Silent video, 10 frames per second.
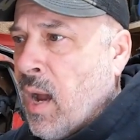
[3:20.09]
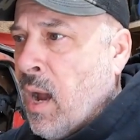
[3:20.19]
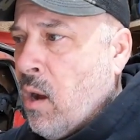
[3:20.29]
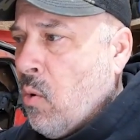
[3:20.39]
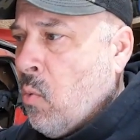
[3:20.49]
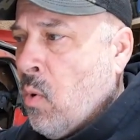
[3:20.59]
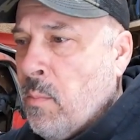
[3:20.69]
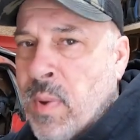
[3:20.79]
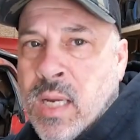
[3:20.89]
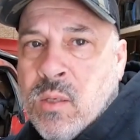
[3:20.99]

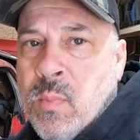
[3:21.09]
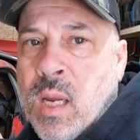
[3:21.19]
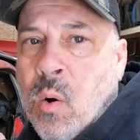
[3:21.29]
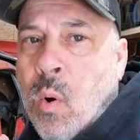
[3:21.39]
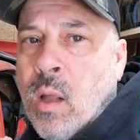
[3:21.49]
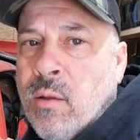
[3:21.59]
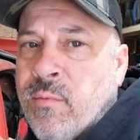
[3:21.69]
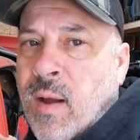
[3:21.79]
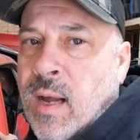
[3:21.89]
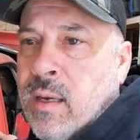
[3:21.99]
What makes me
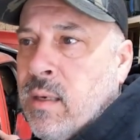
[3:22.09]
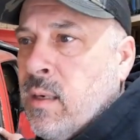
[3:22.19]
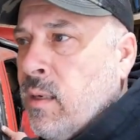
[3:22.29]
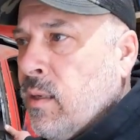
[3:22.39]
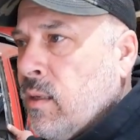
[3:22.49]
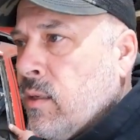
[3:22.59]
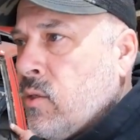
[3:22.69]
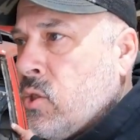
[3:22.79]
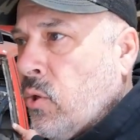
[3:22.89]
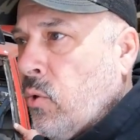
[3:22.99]
qualified
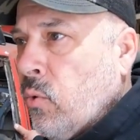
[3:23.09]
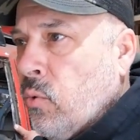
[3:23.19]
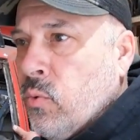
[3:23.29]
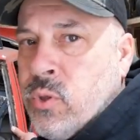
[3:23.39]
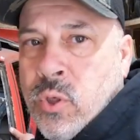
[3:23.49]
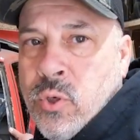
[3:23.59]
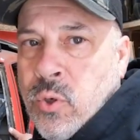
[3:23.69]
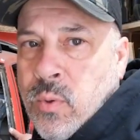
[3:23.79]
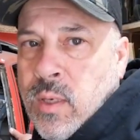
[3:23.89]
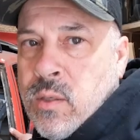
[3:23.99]
to
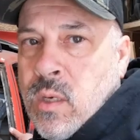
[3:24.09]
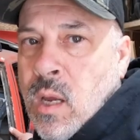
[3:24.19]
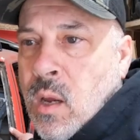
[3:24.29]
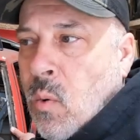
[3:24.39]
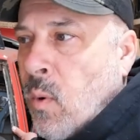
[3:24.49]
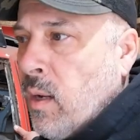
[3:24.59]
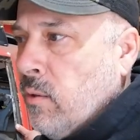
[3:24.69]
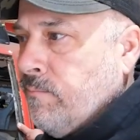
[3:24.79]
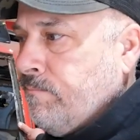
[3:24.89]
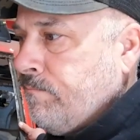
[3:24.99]
do this?
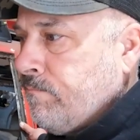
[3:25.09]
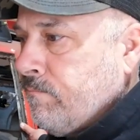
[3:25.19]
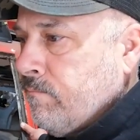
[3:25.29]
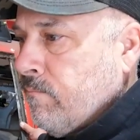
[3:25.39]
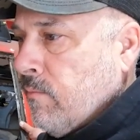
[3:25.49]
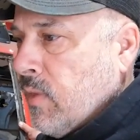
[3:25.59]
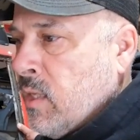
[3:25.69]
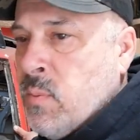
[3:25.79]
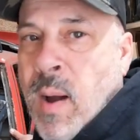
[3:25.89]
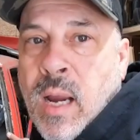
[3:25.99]
Well,
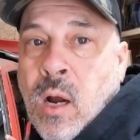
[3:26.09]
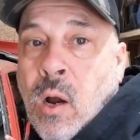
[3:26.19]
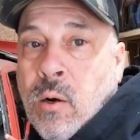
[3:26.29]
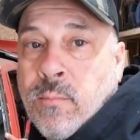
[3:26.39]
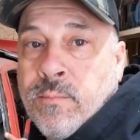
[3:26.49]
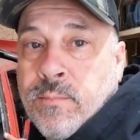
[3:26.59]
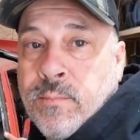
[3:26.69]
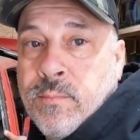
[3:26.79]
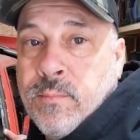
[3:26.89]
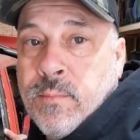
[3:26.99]
it's my car,
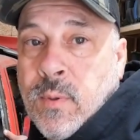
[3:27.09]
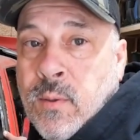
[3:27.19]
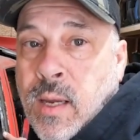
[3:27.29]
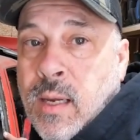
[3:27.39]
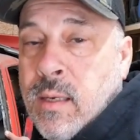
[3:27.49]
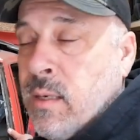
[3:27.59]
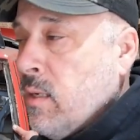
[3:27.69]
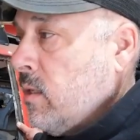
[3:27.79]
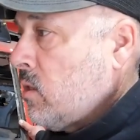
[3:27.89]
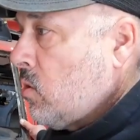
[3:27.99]
okay?
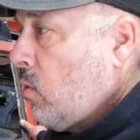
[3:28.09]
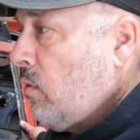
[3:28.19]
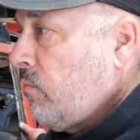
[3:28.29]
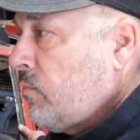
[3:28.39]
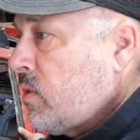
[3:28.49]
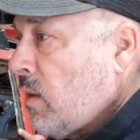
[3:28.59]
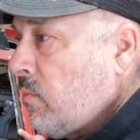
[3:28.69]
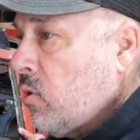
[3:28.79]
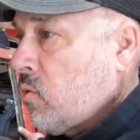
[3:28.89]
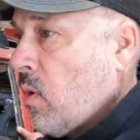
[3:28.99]
So if something
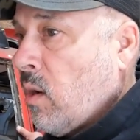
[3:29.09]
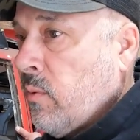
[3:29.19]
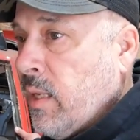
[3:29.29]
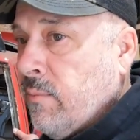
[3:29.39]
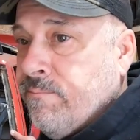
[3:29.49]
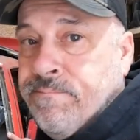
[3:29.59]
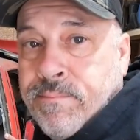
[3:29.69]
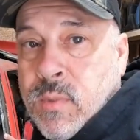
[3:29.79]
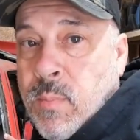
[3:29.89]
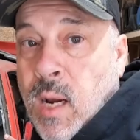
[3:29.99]
goes wrong with it,
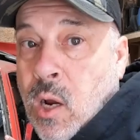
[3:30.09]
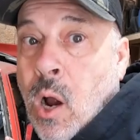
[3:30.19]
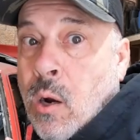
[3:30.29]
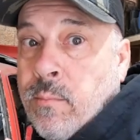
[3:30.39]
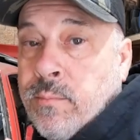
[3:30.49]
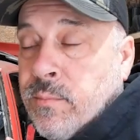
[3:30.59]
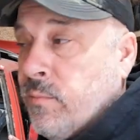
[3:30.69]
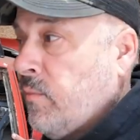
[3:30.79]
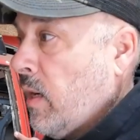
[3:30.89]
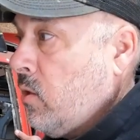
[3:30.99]
it's my car.
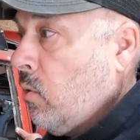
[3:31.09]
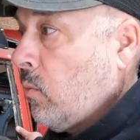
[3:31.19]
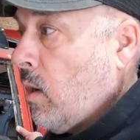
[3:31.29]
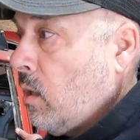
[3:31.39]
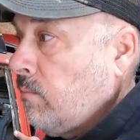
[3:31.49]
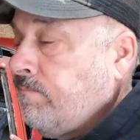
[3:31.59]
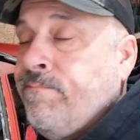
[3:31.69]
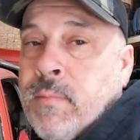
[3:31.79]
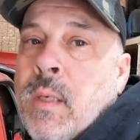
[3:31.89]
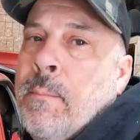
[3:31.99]
If I do it wrong,
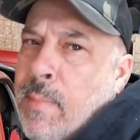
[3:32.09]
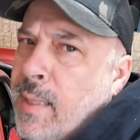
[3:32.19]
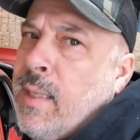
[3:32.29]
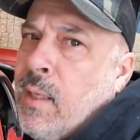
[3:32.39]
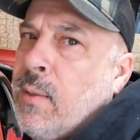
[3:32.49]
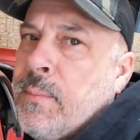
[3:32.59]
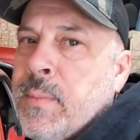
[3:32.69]
my car.